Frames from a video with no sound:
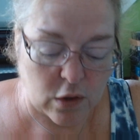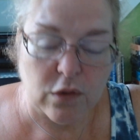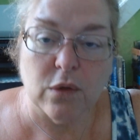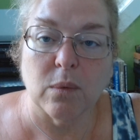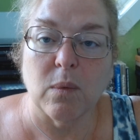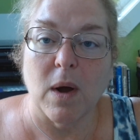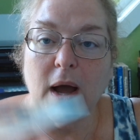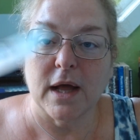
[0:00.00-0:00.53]

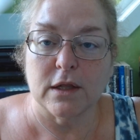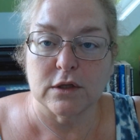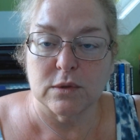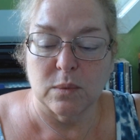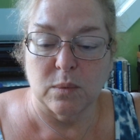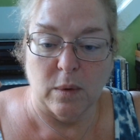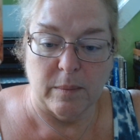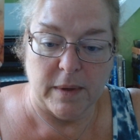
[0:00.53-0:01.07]
the Wild
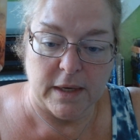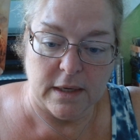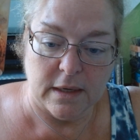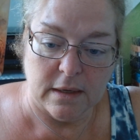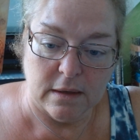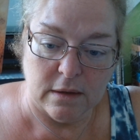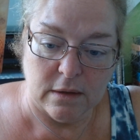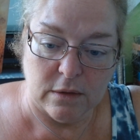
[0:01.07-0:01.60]
Woman.
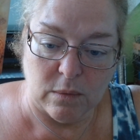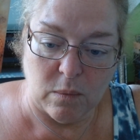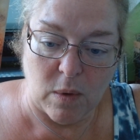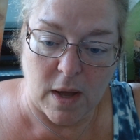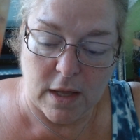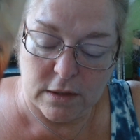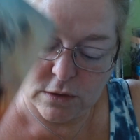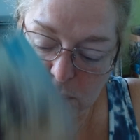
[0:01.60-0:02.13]
The
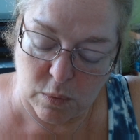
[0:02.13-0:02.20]
Wild